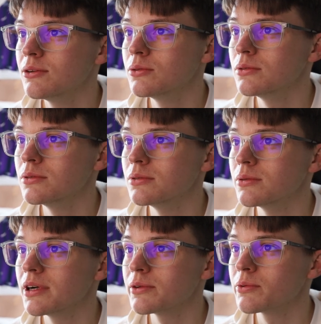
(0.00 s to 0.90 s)

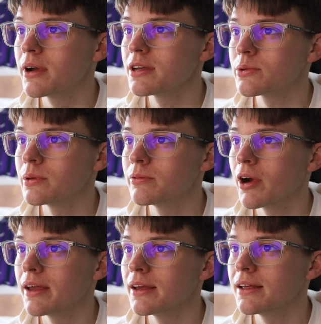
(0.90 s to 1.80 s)
where should we
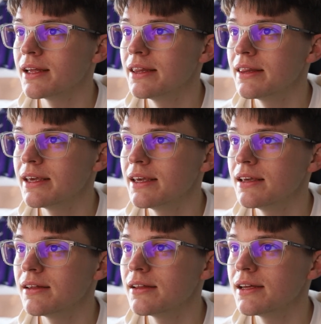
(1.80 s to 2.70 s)
rate it? I'm